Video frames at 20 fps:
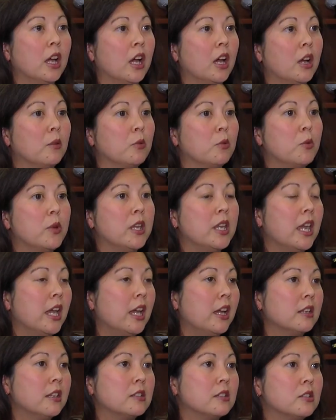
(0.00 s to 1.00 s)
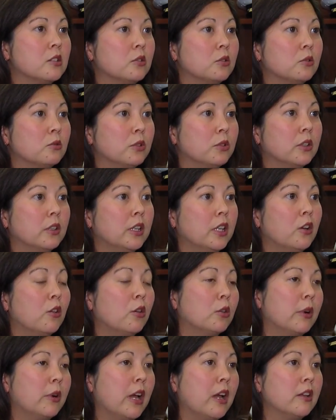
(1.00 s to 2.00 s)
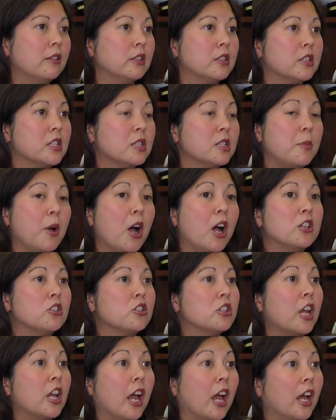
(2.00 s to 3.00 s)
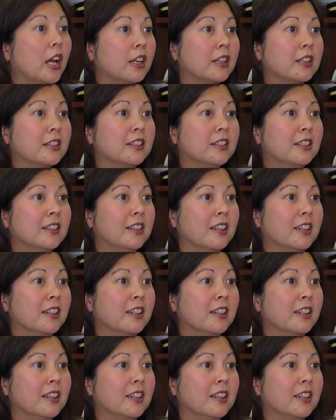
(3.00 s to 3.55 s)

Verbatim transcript: Um, we can't really go around and spot check